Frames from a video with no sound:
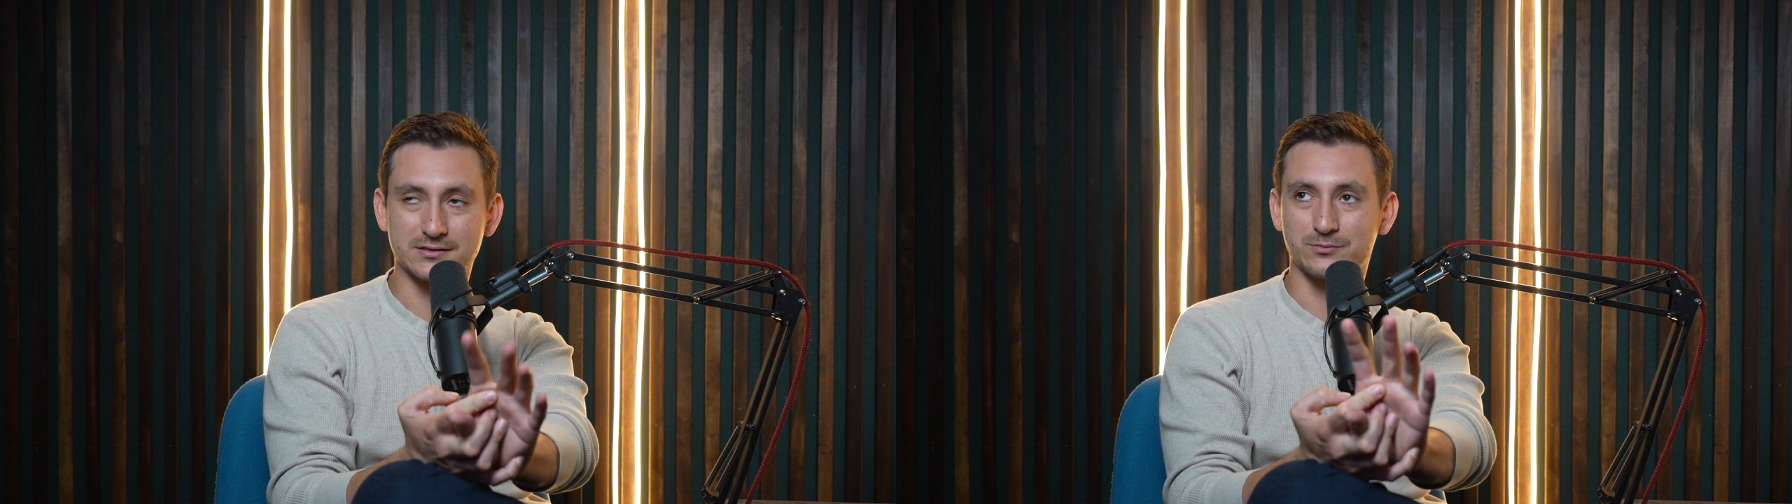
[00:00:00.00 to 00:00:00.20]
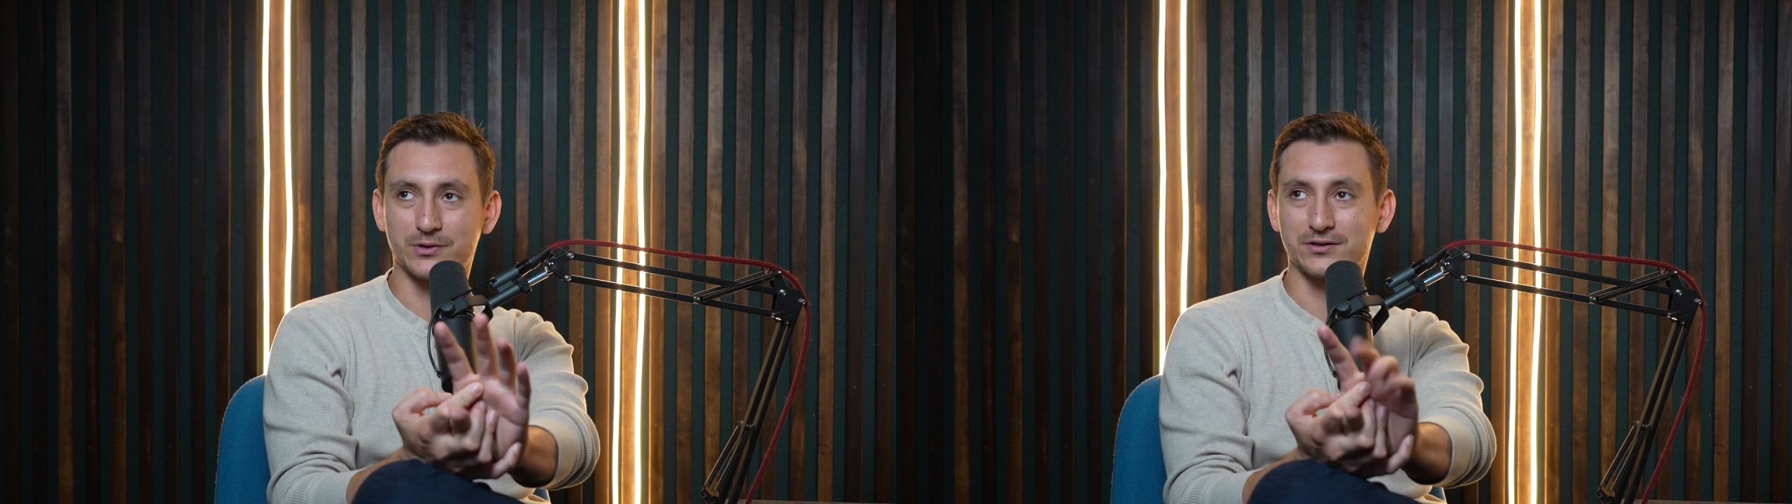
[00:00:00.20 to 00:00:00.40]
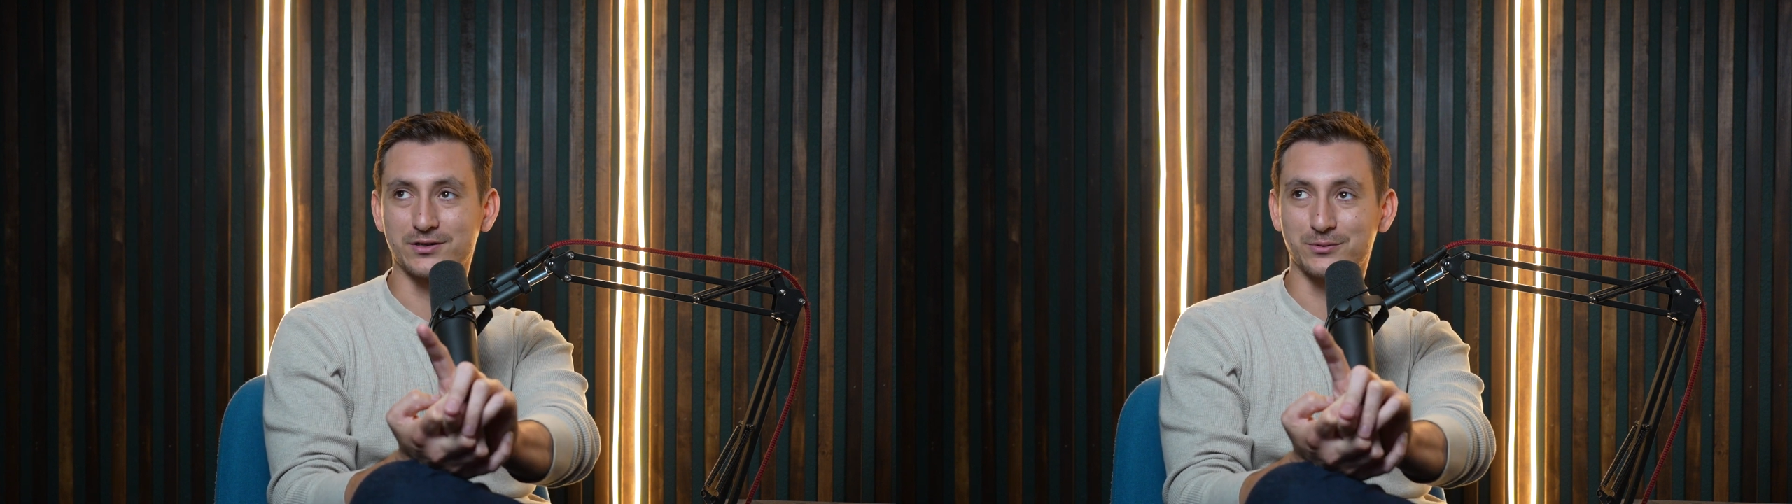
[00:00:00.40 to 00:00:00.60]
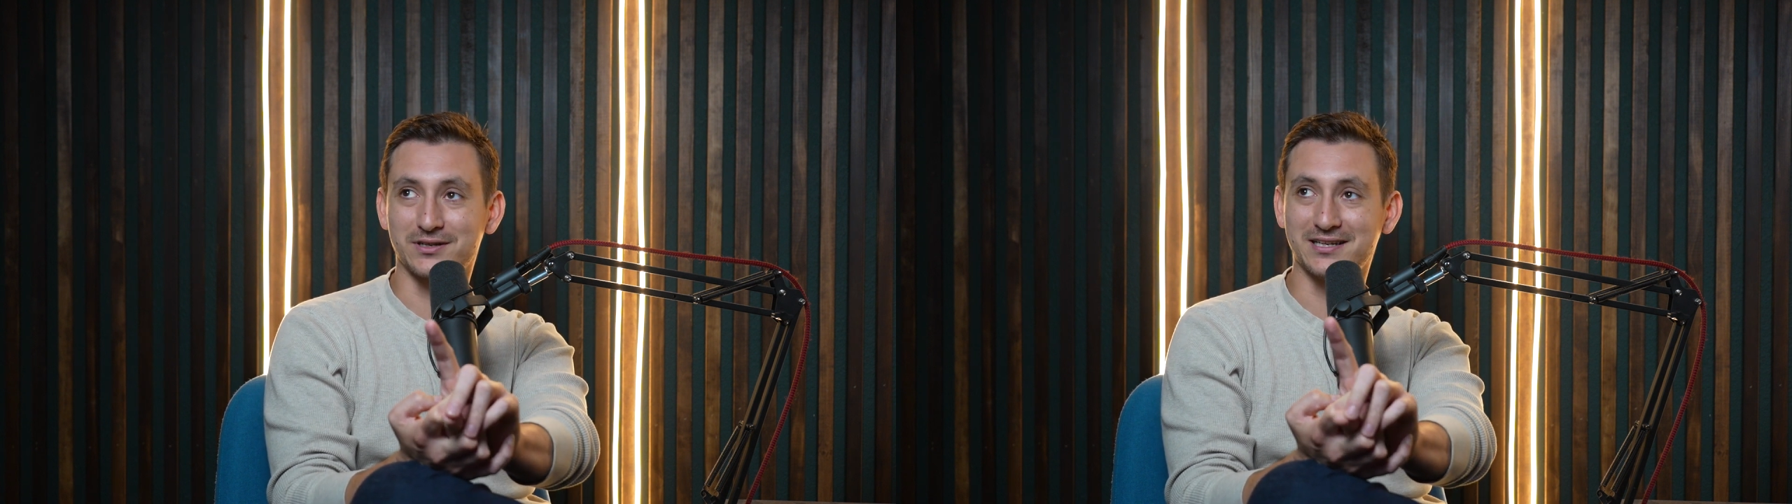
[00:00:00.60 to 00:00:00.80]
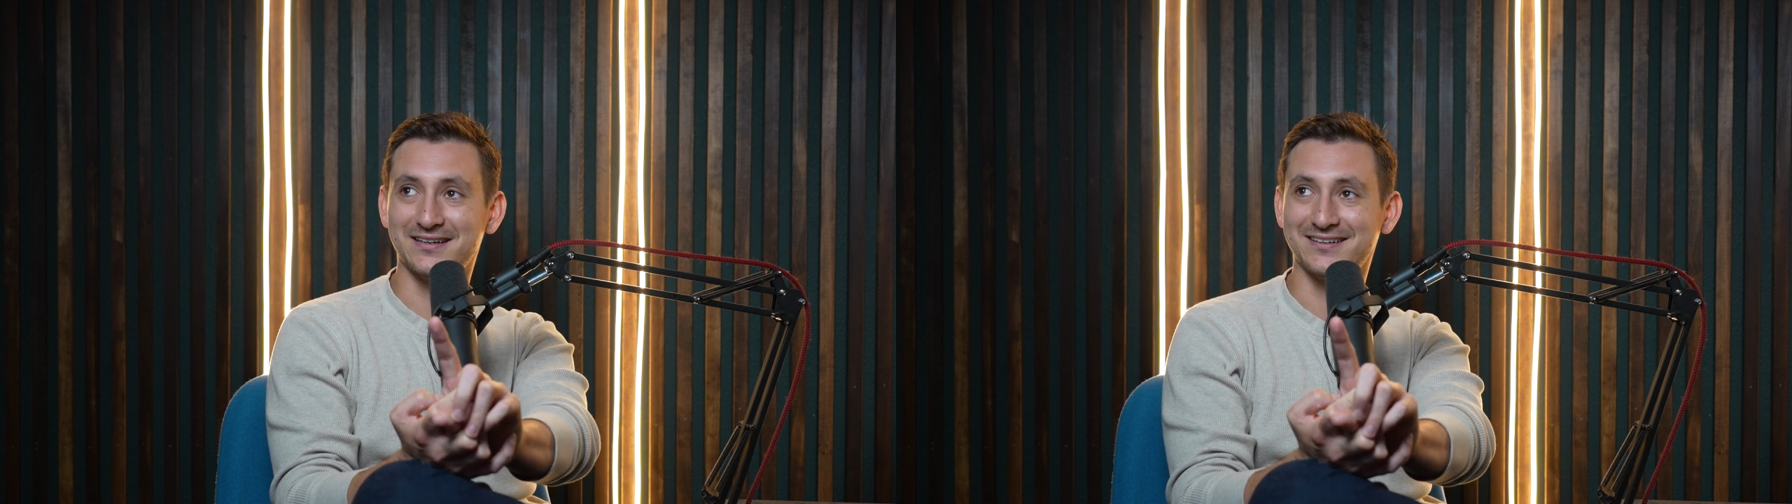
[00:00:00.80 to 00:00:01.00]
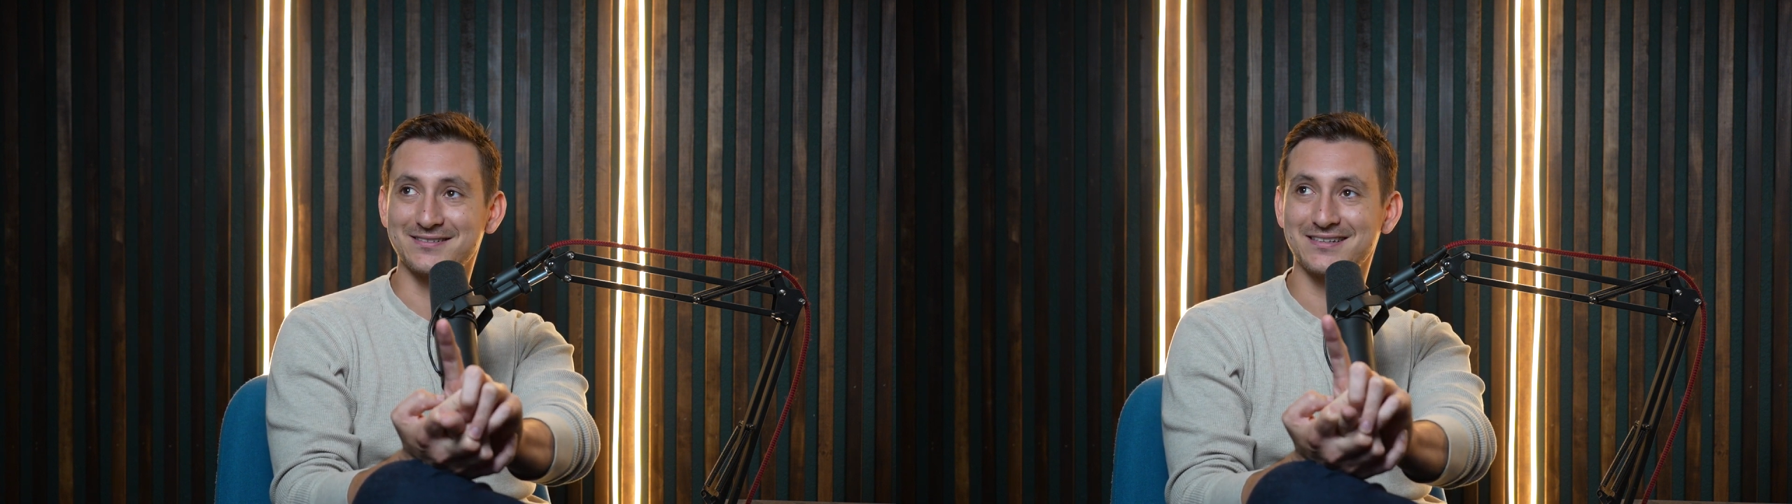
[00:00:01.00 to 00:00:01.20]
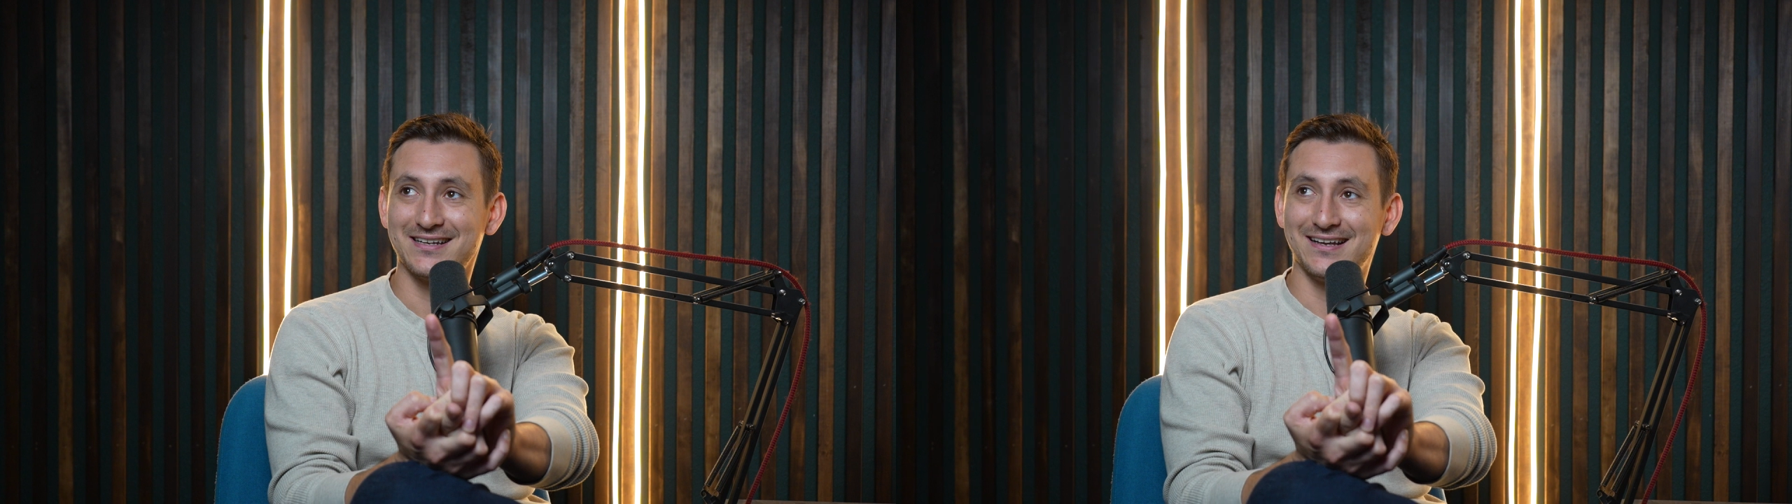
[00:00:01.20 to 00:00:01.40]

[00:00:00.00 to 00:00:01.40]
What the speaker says: We already know what it is.